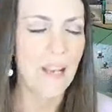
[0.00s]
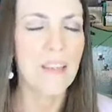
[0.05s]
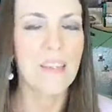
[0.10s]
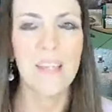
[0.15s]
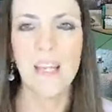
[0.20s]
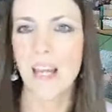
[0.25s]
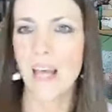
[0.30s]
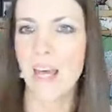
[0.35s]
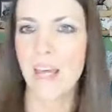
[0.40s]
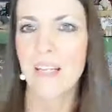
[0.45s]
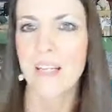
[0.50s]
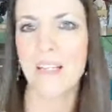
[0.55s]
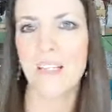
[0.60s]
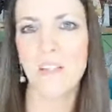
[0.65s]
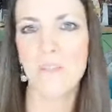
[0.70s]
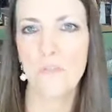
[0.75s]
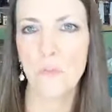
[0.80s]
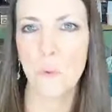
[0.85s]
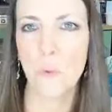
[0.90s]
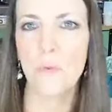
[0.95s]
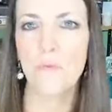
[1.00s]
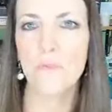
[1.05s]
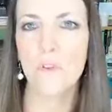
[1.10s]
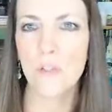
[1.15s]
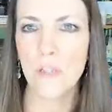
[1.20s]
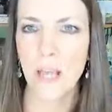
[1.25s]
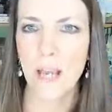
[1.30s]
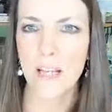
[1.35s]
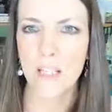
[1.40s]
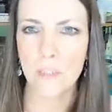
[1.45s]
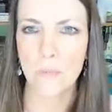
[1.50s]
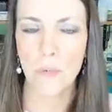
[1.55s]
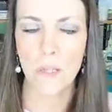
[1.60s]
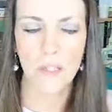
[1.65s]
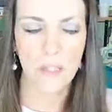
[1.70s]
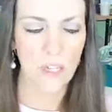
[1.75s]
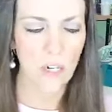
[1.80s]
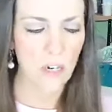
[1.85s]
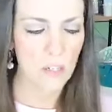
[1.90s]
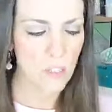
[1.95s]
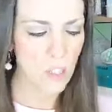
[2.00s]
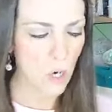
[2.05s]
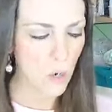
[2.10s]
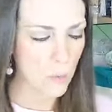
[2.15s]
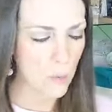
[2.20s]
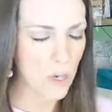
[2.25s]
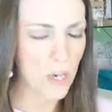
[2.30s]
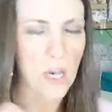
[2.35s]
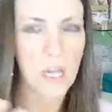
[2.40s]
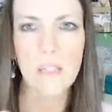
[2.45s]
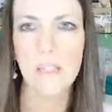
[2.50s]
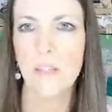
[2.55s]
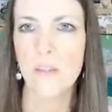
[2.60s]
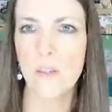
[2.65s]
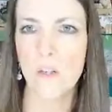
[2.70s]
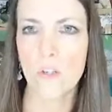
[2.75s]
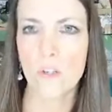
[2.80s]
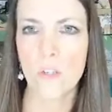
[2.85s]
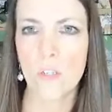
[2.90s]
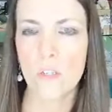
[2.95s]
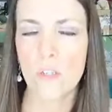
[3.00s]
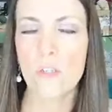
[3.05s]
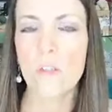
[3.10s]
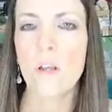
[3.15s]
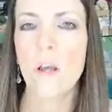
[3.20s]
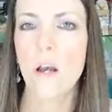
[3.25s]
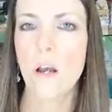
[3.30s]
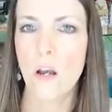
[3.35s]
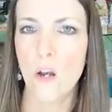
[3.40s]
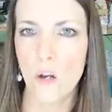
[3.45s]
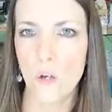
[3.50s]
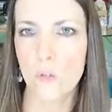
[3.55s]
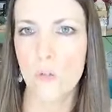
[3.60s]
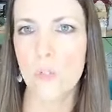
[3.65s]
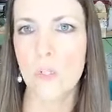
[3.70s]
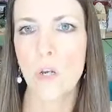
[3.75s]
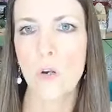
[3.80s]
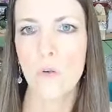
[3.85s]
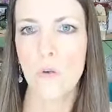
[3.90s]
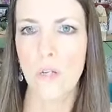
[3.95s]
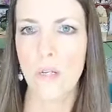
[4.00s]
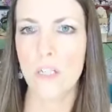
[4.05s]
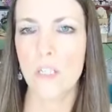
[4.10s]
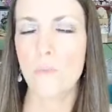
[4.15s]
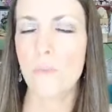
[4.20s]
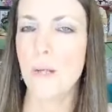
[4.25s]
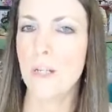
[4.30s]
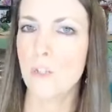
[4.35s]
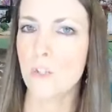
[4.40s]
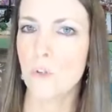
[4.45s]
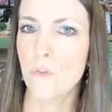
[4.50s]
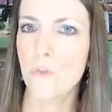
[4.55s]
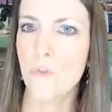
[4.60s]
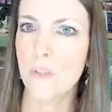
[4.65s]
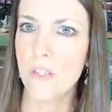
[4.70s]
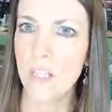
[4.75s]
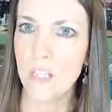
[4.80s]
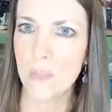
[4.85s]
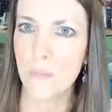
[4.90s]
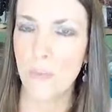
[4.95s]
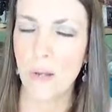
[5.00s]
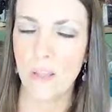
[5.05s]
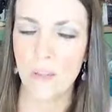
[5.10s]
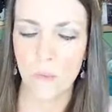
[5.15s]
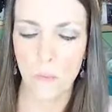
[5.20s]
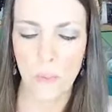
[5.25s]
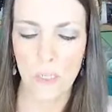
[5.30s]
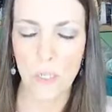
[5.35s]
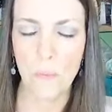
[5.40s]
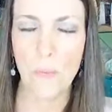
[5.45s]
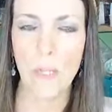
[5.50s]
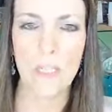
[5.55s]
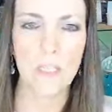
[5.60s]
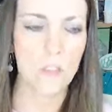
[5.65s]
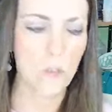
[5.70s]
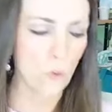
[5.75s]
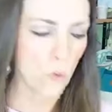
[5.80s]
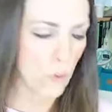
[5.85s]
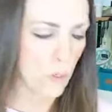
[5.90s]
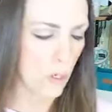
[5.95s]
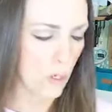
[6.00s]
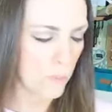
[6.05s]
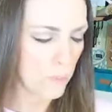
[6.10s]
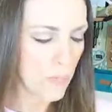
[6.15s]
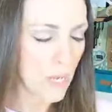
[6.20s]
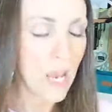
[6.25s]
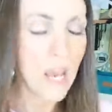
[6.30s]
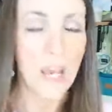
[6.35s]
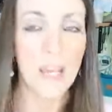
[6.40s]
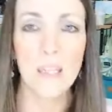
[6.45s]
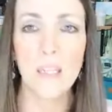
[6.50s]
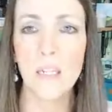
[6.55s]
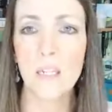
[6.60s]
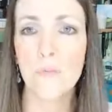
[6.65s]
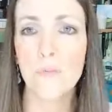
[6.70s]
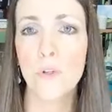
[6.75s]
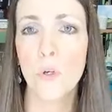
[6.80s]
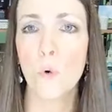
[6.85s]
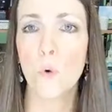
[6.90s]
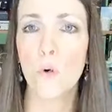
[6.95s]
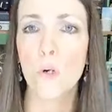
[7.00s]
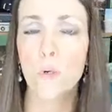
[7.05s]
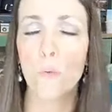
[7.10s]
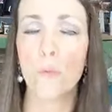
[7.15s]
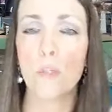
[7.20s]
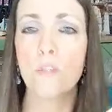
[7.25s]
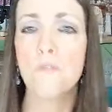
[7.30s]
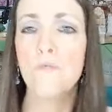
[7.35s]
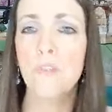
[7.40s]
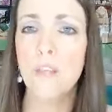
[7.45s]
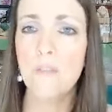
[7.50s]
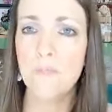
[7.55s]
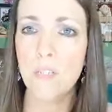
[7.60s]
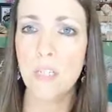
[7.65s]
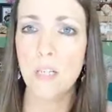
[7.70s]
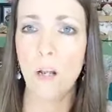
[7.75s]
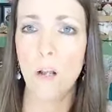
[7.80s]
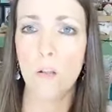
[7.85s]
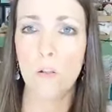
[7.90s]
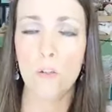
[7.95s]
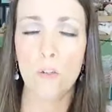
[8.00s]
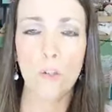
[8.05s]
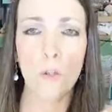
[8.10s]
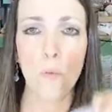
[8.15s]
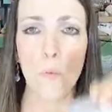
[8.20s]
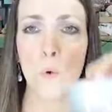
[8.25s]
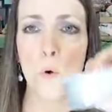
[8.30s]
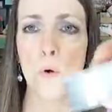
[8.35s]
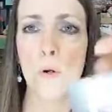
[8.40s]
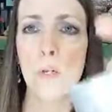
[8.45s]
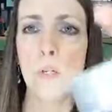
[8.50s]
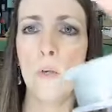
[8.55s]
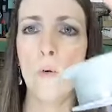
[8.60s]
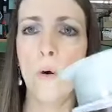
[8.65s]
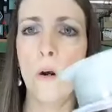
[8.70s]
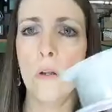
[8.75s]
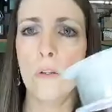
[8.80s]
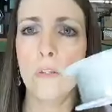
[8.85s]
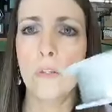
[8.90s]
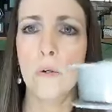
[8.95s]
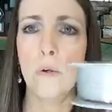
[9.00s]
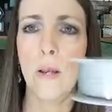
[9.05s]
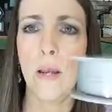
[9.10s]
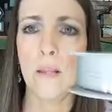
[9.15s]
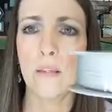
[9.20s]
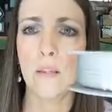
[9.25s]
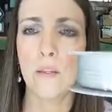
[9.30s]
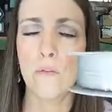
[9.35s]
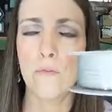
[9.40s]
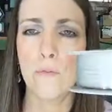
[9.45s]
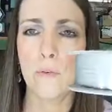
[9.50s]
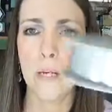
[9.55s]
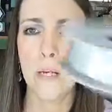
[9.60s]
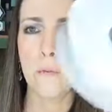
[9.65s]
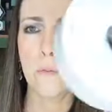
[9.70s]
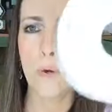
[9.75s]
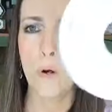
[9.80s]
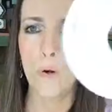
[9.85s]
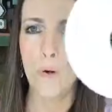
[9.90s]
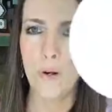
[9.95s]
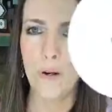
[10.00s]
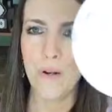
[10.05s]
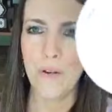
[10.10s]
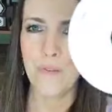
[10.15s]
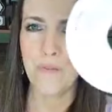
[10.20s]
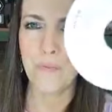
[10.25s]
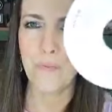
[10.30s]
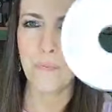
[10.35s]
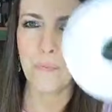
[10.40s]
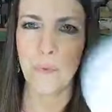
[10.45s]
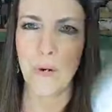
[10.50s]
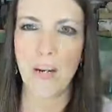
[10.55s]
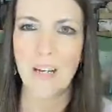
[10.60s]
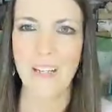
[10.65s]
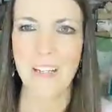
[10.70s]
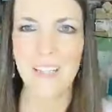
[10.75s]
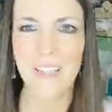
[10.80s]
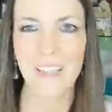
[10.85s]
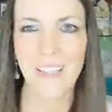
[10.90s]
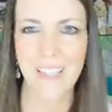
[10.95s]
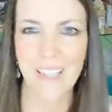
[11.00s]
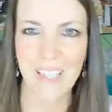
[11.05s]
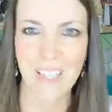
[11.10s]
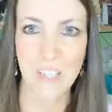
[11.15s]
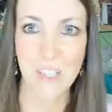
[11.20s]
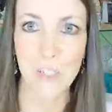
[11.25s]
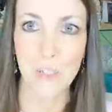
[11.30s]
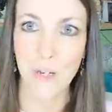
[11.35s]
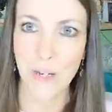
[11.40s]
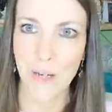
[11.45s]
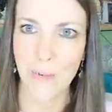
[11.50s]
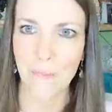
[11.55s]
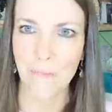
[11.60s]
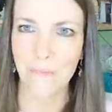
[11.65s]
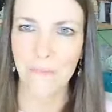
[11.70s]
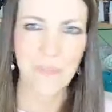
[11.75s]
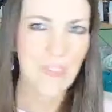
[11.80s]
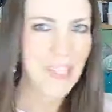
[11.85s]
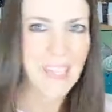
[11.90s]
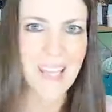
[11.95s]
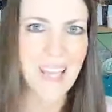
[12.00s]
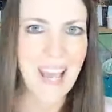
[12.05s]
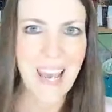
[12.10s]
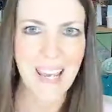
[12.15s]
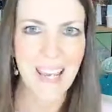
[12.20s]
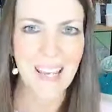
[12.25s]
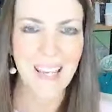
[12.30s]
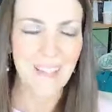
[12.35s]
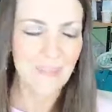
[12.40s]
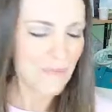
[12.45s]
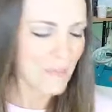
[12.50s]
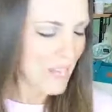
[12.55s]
Then I had a different one for last month in October, and then there's a host code and a special for this month when you place an order. And then if your order was $50 or more, you also got the free roll of braided linen trim. Yay!